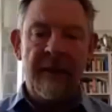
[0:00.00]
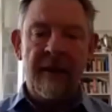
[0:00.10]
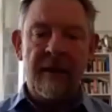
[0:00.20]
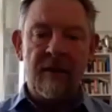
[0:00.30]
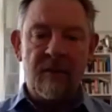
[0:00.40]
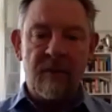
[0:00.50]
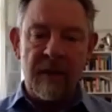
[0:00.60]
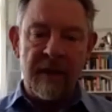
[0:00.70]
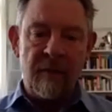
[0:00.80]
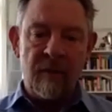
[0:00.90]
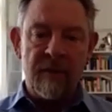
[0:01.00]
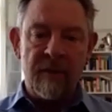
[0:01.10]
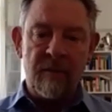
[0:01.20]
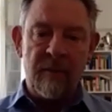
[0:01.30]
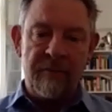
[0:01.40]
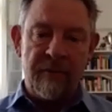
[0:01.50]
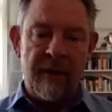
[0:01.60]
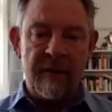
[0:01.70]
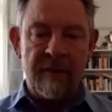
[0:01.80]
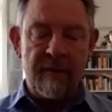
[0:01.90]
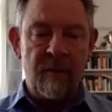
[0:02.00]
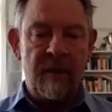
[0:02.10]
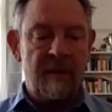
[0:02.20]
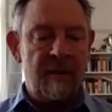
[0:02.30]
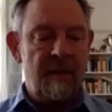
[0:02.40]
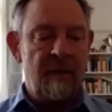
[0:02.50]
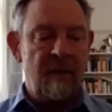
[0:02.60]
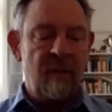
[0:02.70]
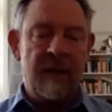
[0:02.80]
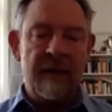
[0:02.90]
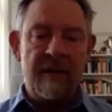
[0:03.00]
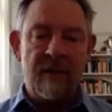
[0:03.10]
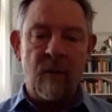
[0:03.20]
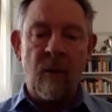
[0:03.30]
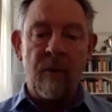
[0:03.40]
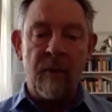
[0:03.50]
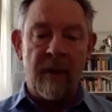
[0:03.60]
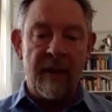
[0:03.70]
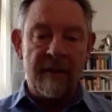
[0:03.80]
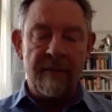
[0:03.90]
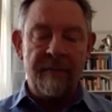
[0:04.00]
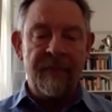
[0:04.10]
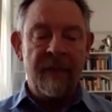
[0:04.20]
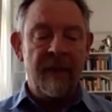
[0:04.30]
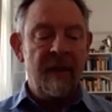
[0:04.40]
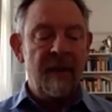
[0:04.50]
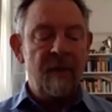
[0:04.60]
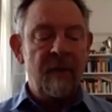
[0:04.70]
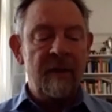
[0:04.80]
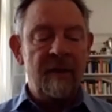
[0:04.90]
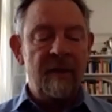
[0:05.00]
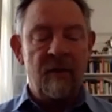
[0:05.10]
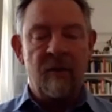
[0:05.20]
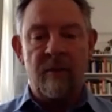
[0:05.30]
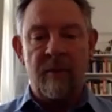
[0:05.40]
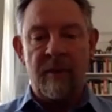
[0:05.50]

And ultimately, it wants to be friends with, at least cooperate with Europe.